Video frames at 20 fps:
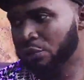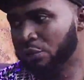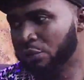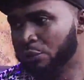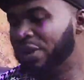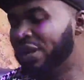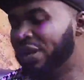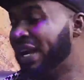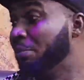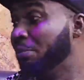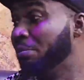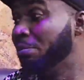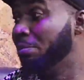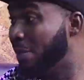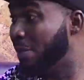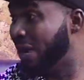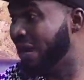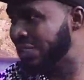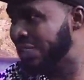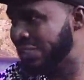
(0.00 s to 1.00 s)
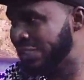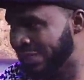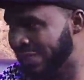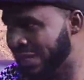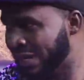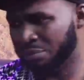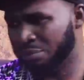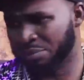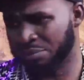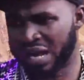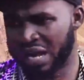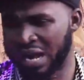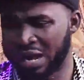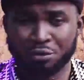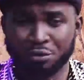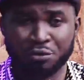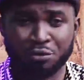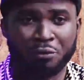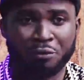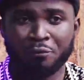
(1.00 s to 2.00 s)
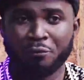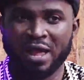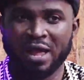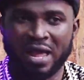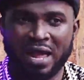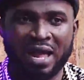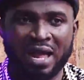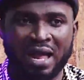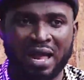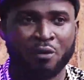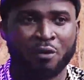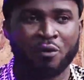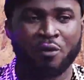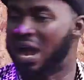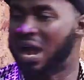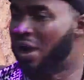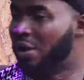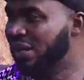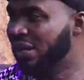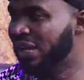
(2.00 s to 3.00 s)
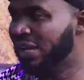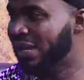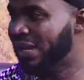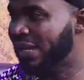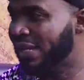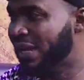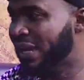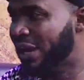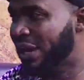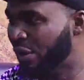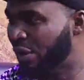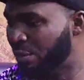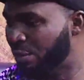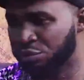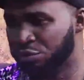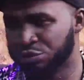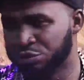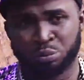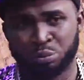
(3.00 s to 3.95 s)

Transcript: We can't match them. I don't know where or how they get their weapons,